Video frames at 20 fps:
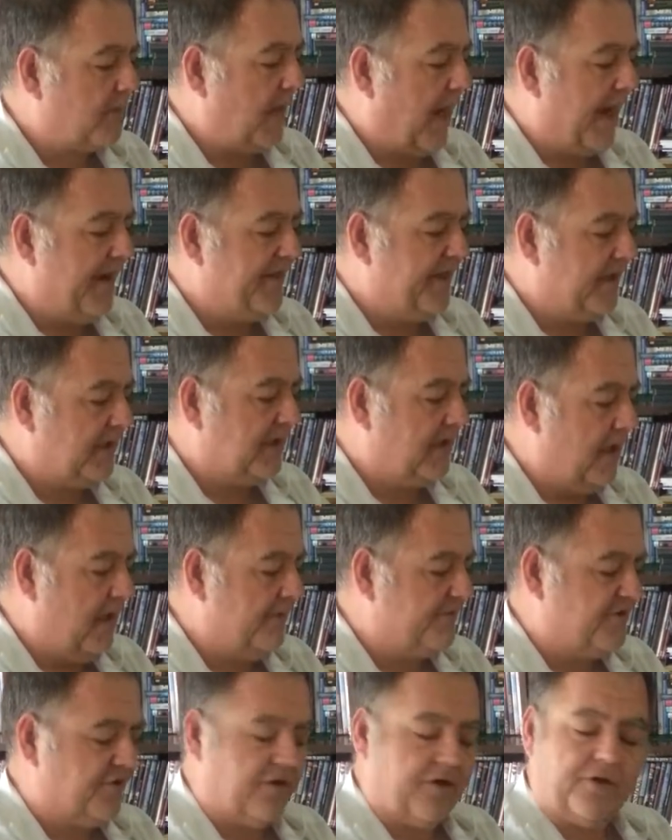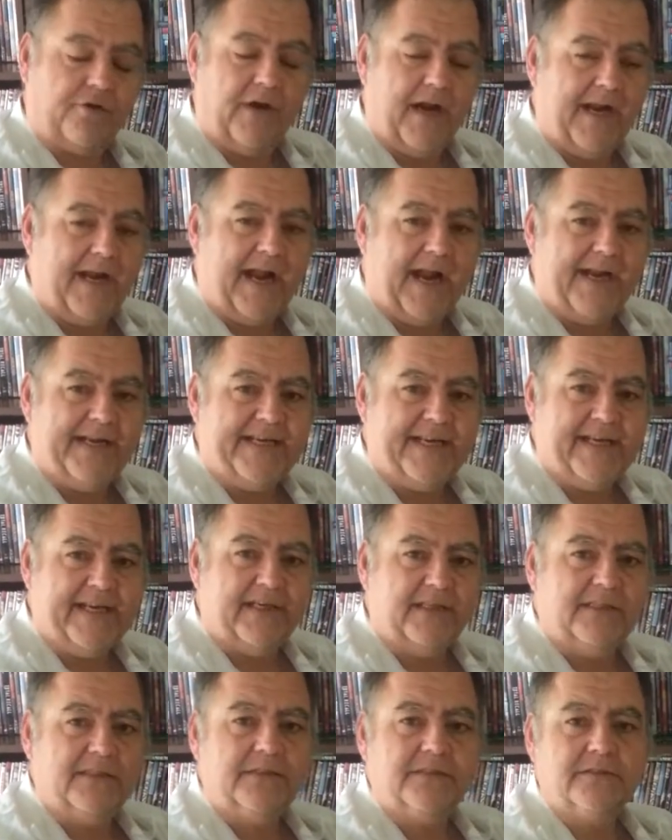I think gloves are a great
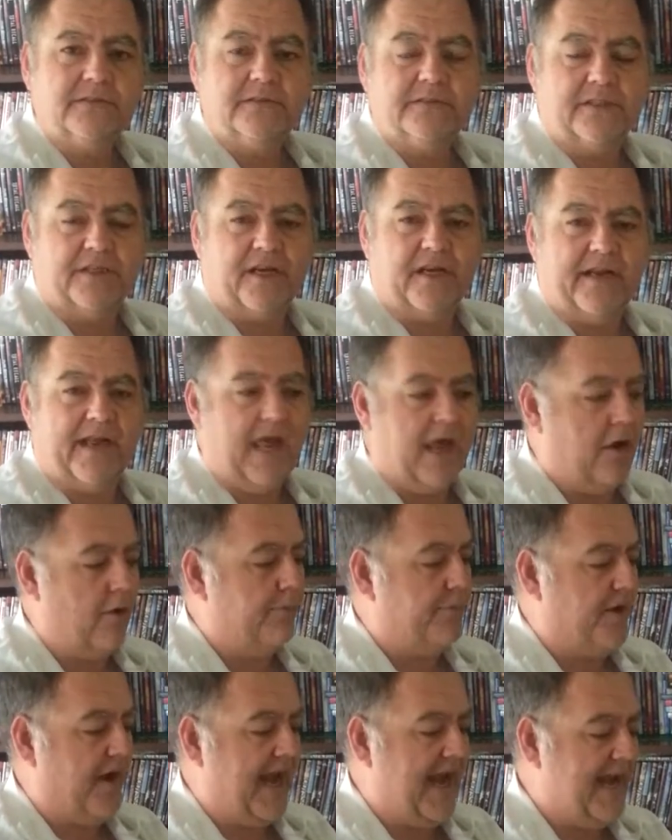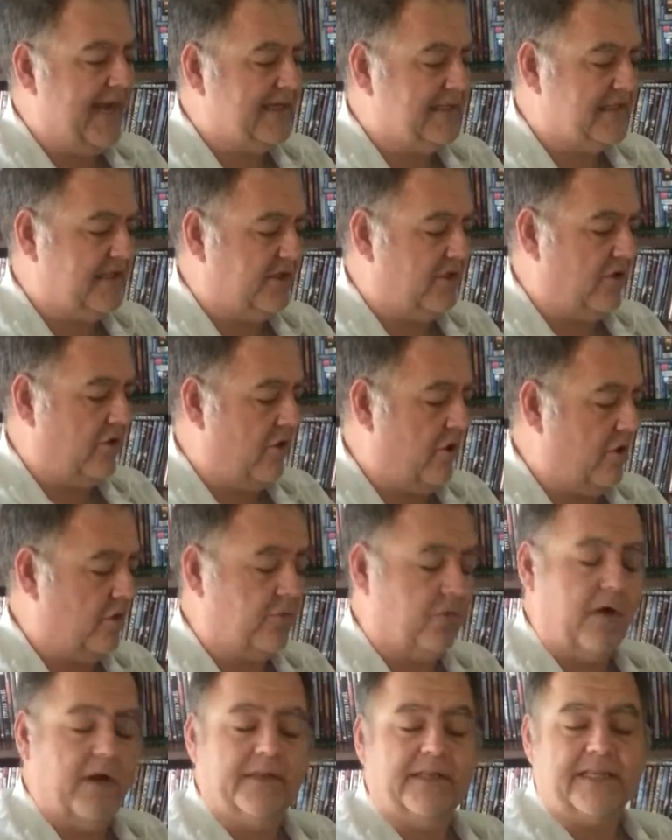idea. They're going to help your hands in the
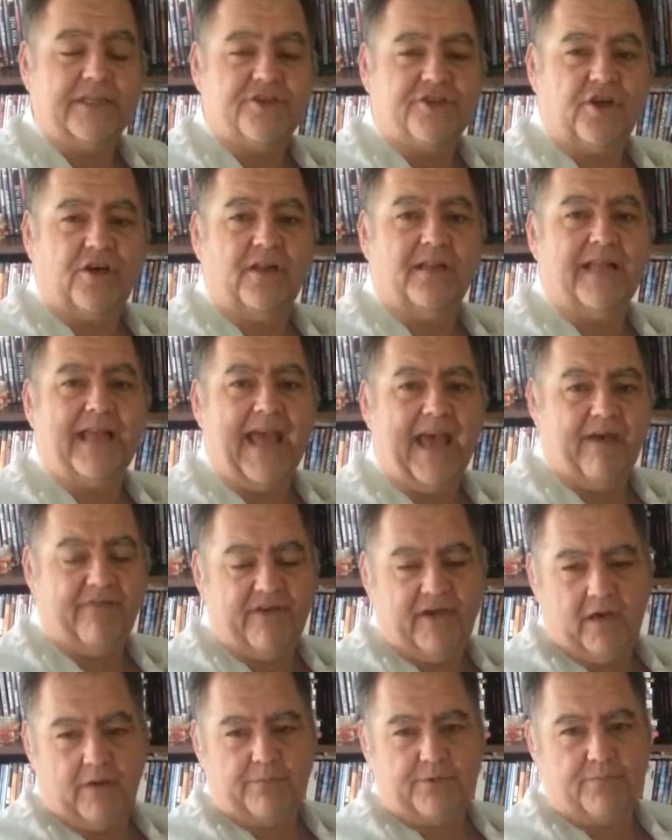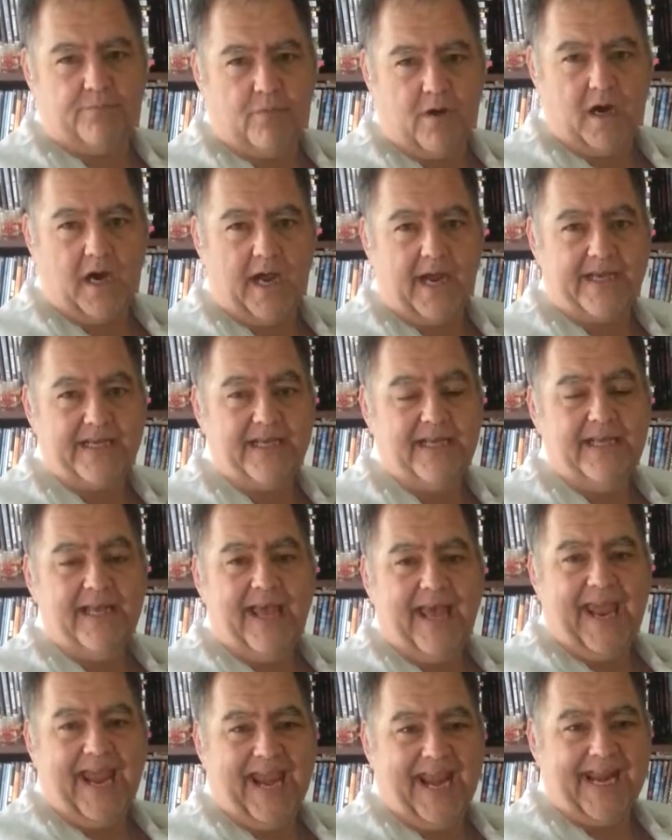long run. They certainly have helped mine,
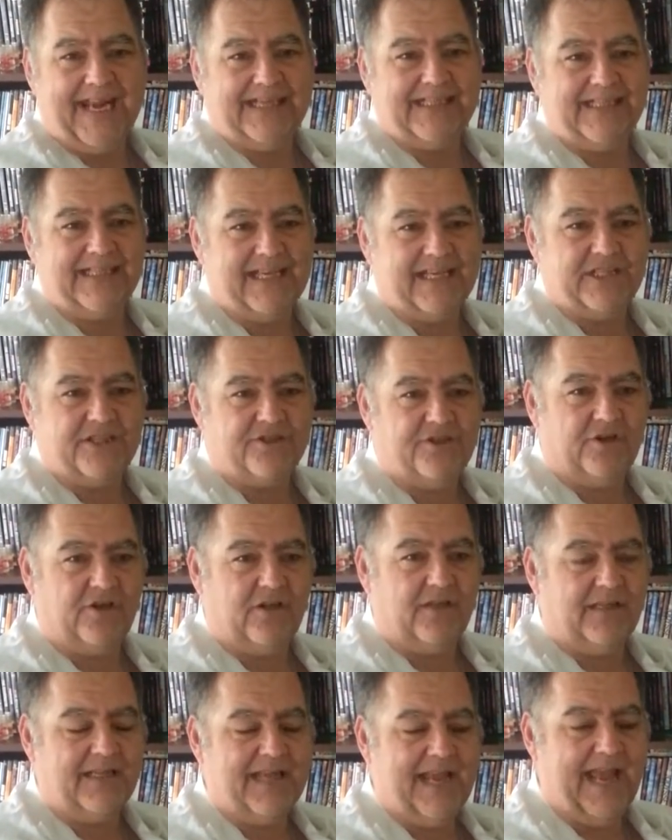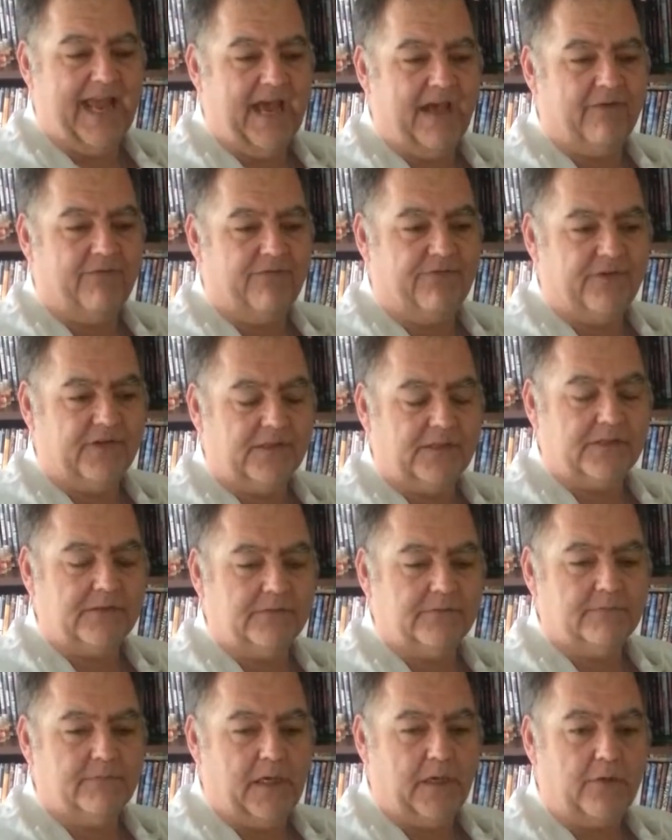and they certainly have
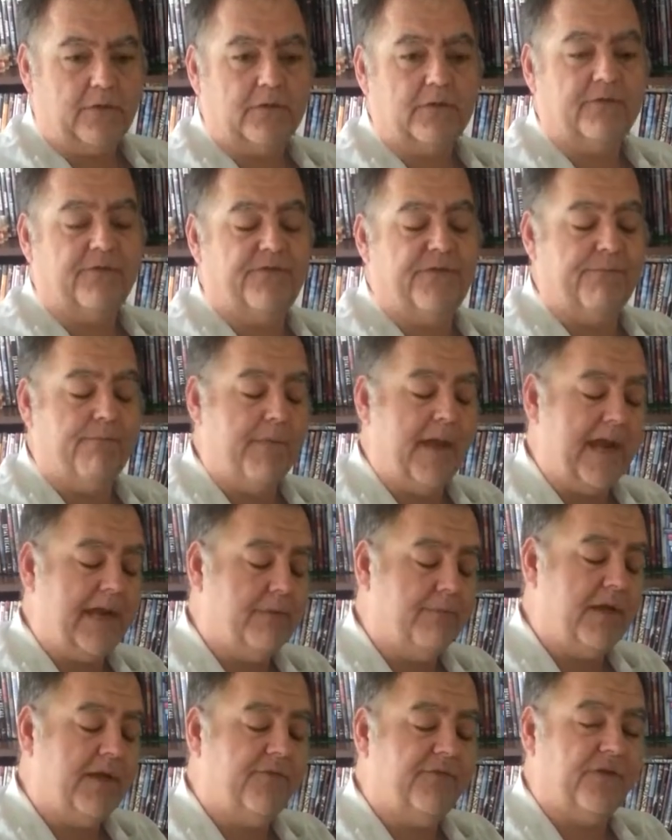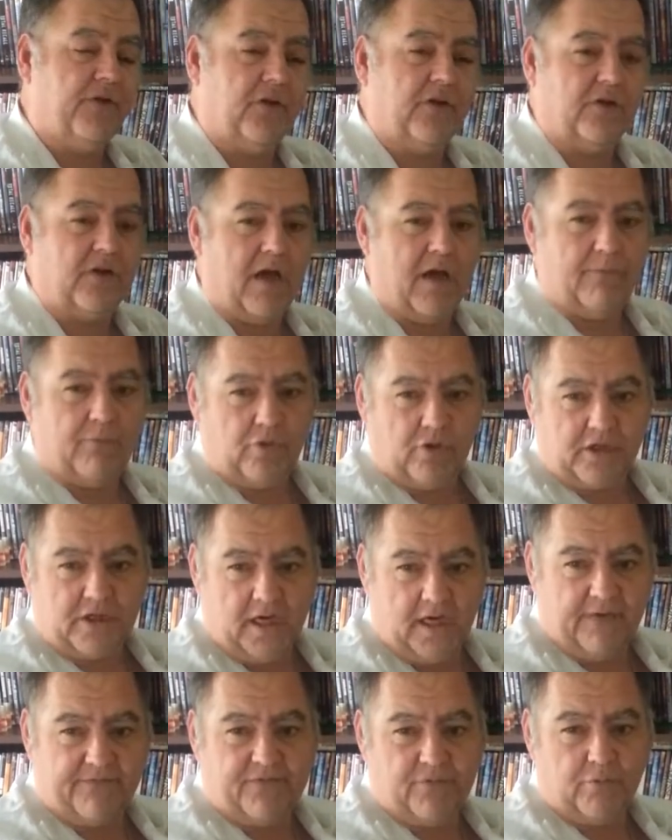made me feel a lot more
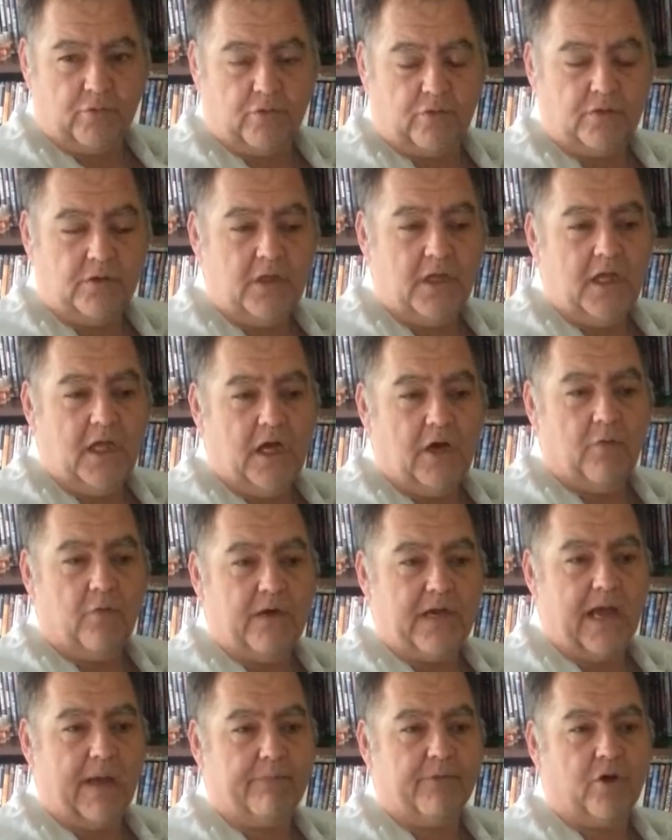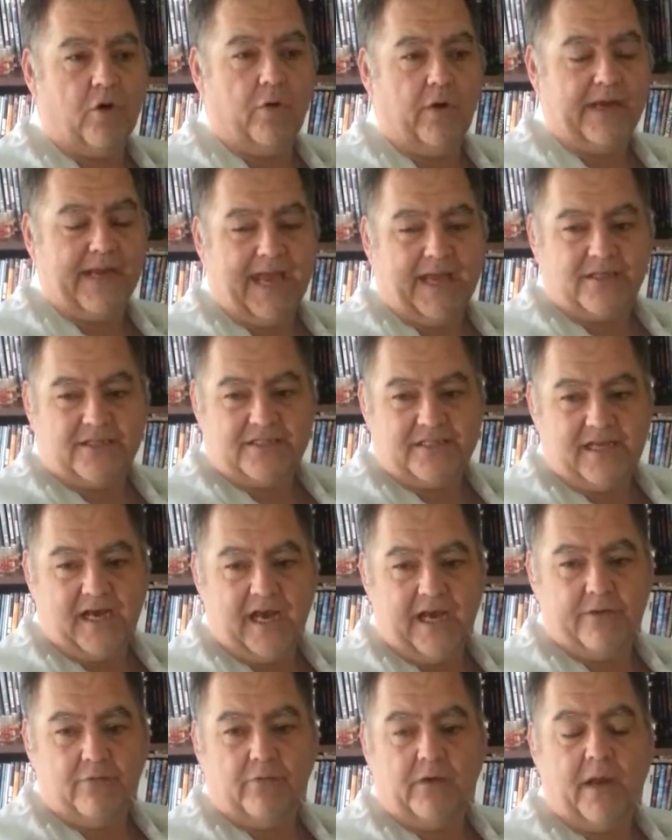comfortable when I'm going
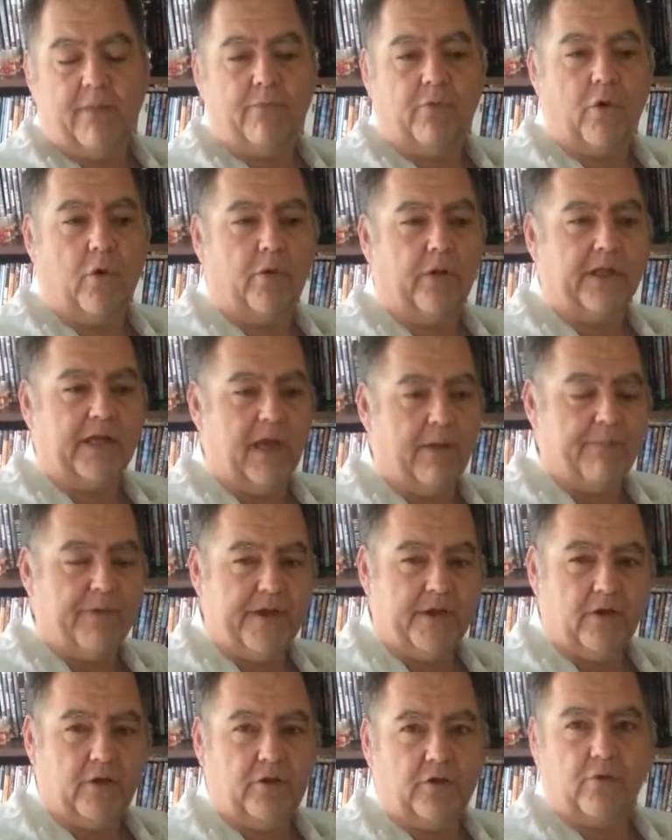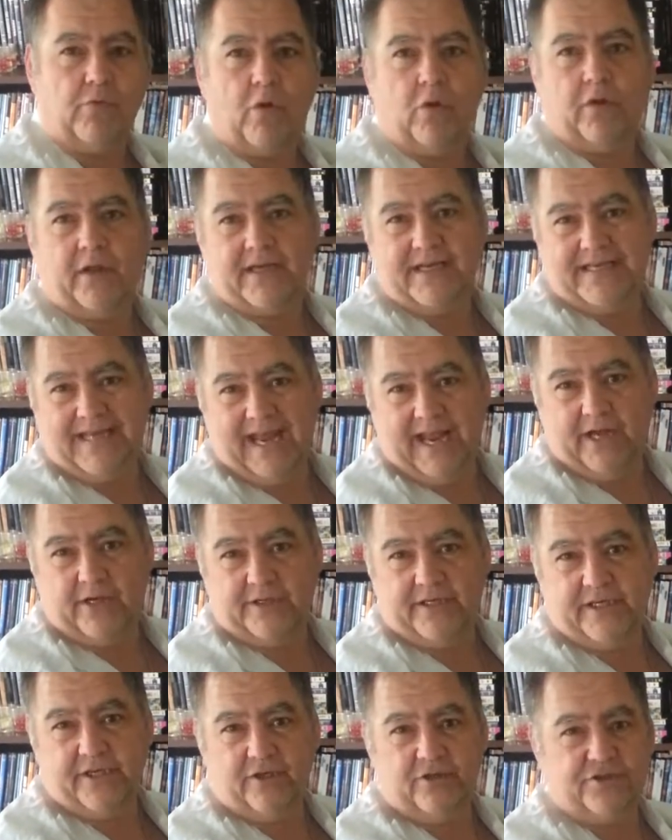outside, when I'm rolling uphill or rolling
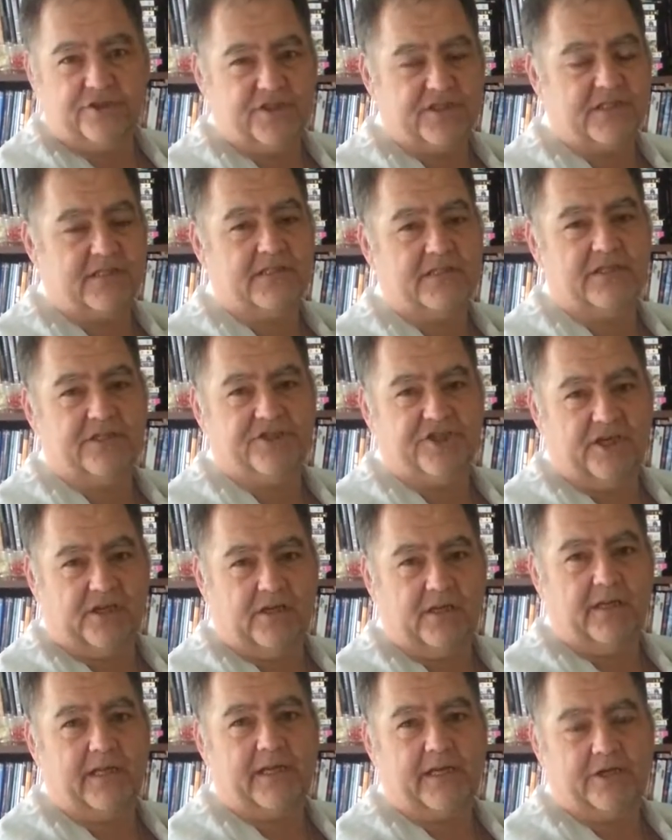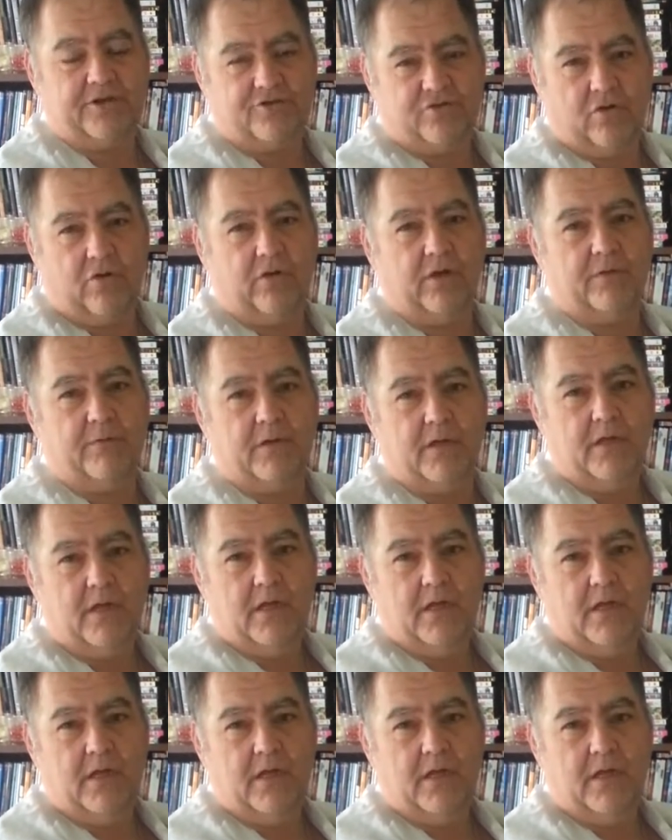downhill, just generally controlling